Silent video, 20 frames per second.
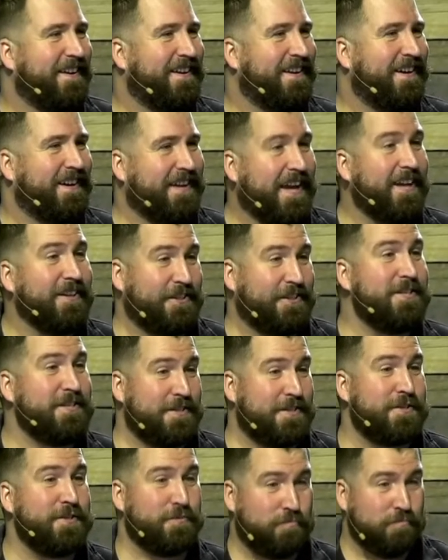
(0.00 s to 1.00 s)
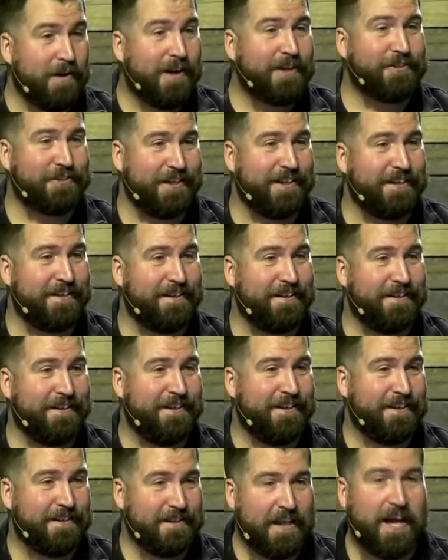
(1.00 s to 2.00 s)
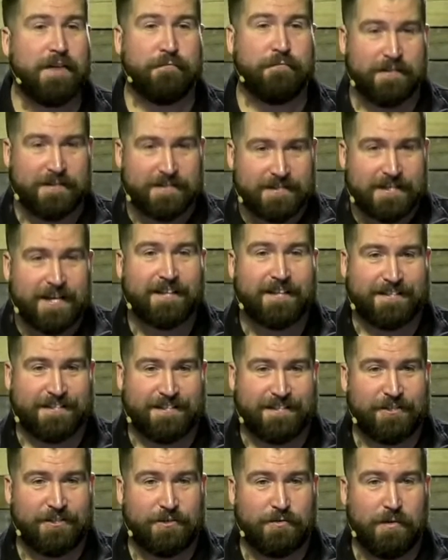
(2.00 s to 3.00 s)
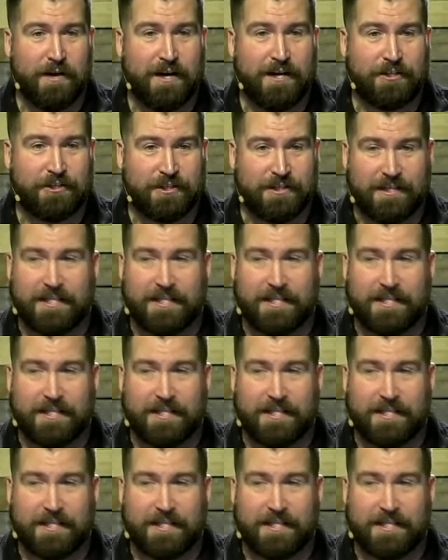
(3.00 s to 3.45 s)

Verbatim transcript: Again, Jesus is rushing life and death situation.